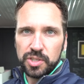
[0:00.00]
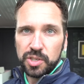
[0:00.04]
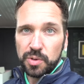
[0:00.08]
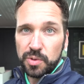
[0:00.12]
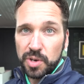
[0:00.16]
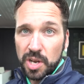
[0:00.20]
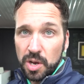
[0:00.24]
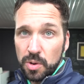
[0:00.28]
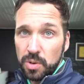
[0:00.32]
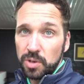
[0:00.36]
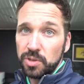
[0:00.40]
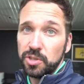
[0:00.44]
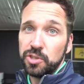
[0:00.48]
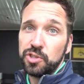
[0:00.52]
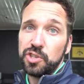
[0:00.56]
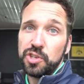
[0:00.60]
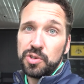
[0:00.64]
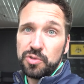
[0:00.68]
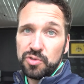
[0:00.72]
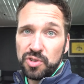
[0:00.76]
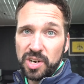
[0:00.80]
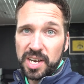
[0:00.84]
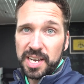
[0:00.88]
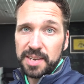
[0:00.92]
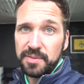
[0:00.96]
So note on the
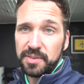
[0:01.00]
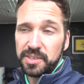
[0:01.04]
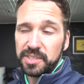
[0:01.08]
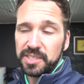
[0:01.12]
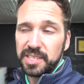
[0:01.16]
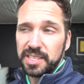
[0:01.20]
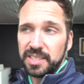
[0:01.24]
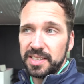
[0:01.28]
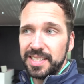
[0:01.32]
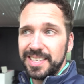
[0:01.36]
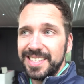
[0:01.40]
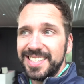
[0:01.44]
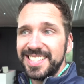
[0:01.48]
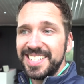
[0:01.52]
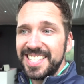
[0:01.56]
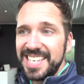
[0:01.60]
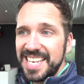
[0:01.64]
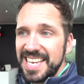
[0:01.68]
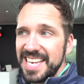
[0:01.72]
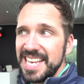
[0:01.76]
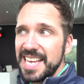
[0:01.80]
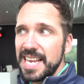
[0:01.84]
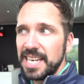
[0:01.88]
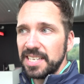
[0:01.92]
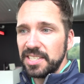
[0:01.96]
two drivers, the
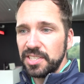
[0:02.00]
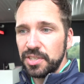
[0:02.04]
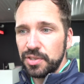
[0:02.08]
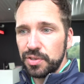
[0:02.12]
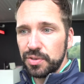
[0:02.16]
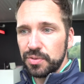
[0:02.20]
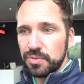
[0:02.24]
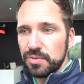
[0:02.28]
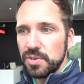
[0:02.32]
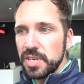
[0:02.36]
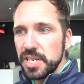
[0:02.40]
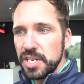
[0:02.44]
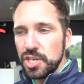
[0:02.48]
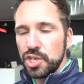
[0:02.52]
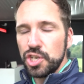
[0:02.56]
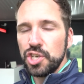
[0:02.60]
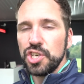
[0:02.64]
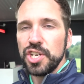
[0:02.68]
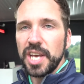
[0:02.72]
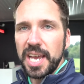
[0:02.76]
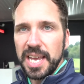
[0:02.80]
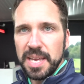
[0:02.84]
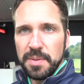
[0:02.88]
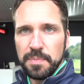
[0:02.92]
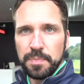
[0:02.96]
TS3
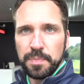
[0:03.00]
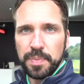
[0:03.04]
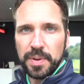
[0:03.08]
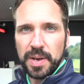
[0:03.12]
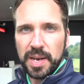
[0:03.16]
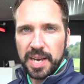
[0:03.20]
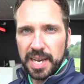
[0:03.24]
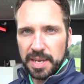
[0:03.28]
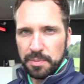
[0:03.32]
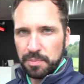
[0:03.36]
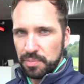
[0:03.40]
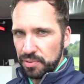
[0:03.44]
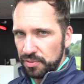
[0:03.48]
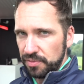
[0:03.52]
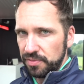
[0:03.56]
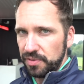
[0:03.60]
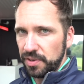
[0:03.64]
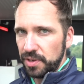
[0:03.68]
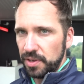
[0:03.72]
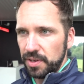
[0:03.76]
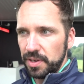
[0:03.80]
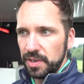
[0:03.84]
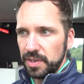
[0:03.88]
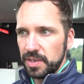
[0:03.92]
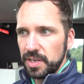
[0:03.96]
shape I
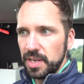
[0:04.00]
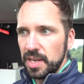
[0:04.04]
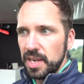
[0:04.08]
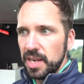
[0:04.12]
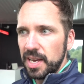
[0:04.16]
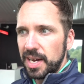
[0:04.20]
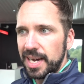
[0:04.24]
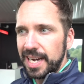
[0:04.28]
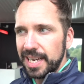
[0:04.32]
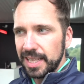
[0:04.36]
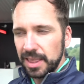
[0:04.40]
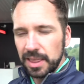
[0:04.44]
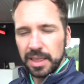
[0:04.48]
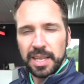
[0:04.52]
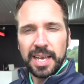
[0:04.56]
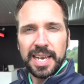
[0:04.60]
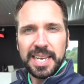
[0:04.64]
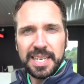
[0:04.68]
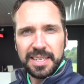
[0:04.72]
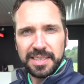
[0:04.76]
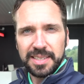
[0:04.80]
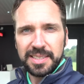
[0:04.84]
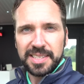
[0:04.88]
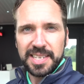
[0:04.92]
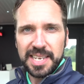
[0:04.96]
preferred. I
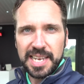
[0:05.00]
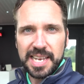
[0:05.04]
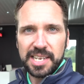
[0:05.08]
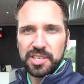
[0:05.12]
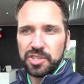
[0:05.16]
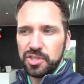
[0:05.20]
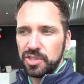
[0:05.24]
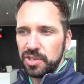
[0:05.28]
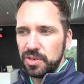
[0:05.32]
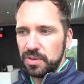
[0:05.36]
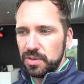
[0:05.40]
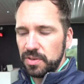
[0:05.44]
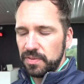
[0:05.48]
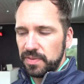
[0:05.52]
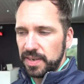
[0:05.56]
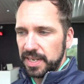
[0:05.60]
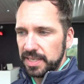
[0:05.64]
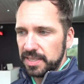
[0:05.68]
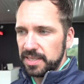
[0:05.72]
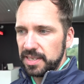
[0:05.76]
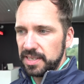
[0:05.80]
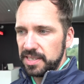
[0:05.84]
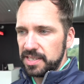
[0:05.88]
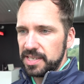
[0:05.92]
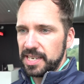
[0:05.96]
like the TS2, the
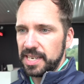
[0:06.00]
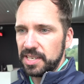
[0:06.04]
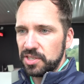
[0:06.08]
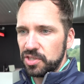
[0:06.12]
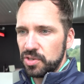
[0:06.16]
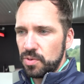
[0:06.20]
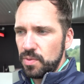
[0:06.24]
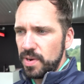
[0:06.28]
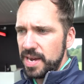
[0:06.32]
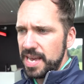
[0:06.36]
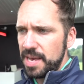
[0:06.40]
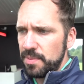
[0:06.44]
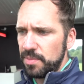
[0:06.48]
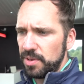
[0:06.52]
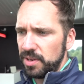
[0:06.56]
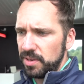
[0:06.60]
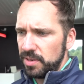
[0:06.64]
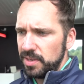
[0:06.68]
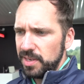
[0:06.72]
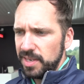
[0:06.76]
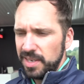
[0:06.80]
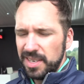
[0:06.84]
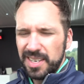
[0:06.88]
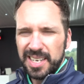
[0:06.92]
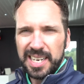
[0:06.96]
fact that it sat square, but
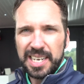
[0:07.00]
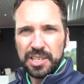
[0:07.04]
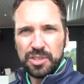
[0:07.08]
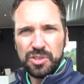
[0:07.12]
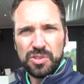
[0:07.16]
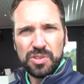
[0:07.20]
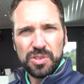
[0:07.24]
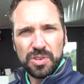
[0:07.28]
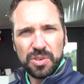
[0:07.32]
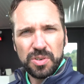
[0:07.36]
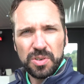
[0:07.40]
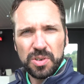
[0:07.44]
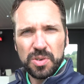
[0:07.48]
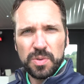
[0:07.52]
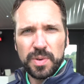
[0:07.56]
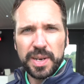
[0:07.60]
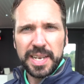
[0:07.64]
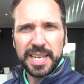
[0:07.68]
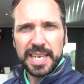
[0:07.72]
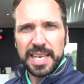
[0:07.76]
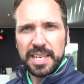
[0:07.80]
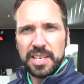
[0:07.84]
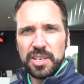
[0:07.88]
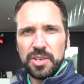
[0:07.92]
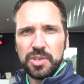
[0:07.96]
I just couldn't
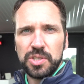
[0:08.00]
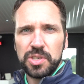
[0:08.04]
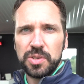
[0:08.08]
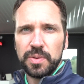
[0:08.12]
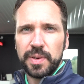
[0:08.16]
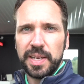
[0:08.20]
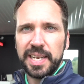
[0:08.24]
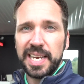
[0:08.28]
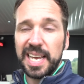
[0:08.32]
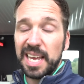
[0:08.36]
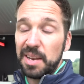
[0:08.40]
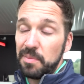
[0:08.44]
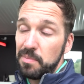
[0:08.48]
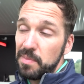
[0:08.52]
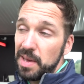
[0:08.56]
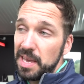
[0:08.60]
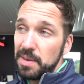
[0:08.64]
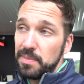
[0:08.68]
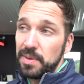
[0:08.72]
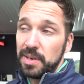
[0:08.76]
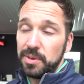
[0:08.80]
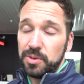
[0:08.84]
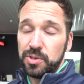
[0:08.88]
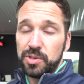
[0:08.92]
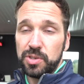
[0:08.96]
quite get used to it. Again,
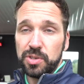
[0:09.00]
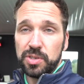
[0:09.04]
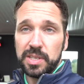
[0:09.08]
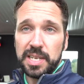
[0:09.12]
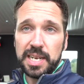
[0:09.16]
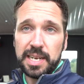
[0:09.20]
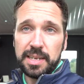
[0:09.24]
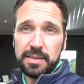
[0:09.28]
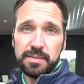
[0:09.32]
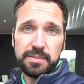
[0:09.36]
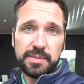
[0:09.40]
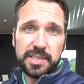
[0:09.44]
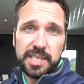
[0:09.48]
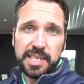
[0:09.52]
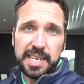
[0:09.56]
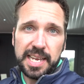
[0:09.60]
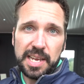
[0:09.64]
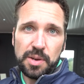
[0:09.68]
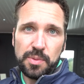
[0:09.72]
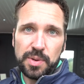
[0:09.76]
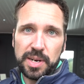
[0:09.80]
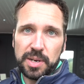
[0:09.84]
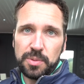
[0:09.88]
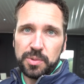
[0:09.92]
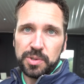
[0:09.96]
maybe it was just that
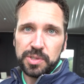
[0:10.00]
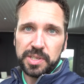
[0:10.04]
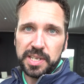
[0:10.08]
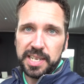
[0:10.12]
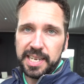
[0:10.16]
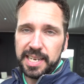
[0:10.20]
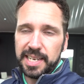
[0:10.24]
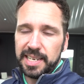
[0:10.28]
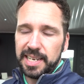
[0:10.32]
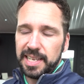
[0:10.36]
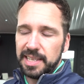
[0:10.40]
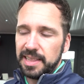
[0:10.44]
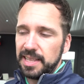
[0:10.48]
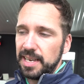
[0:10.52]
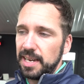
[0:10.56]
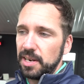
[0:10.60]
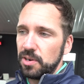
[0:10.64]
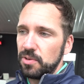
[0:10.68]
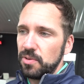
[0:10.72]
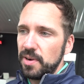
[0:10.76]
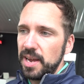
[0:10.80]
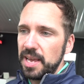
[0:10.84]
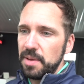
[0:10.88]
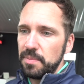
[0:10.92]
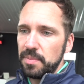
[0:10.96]
today when I wasn't hitting it that
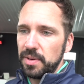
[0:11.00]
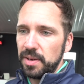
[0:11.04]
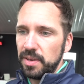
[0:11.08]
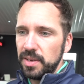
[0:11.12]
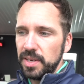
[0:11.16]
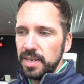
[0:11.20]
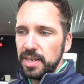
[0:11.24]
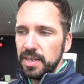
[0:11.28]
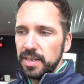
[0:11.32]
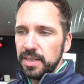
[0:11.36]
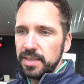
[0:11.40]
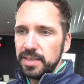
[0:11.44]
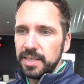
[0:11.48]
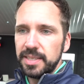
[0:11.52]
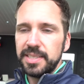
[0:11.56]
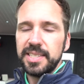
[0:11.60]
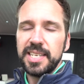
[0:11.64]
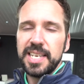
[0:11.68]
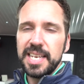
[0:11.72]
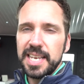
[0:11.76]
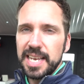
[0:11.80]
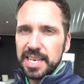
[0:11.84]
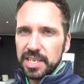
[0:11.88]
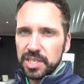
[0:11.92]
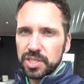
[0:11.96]
great, but the
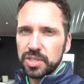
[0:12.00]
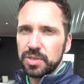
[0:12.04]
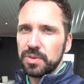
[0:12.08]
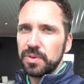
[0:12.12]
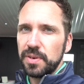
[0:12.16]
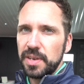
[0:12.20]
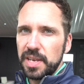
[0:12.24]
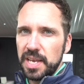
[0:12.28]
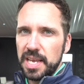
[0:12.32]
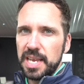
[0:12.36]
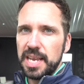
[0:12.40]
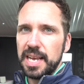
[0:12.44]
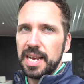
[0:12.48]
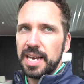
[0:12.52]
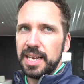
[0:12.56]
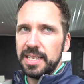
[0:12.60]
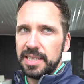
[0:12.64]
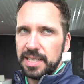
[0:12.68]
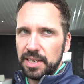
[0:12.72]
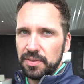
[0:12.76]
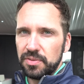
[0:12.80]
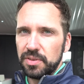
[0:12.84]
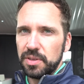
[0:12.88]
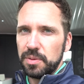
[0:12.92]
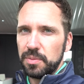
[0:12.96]
TS3 I
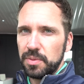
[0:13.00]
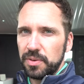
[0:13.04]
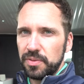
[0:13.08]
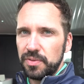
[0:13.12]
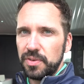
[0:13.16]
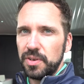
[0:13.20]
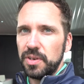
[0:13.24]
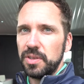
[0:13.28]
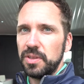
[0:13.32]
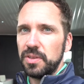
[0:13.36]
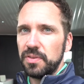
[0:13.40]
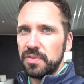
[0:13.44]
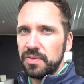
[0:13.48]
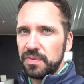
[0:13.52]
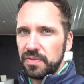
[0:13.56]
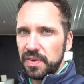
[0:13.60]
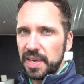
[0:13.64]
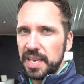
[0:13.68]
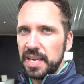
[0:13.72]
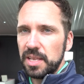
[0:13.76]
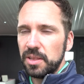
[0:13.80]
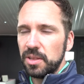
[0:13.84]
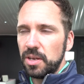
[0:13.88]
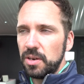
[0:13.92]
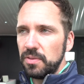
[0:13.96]
definitely preferred the
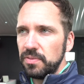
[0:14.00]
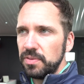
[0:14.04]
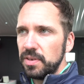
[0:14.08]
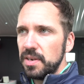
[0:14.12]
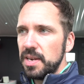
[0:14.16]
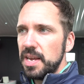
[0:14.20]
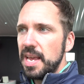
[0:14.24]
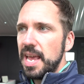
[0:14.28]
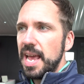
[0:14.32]
feel of.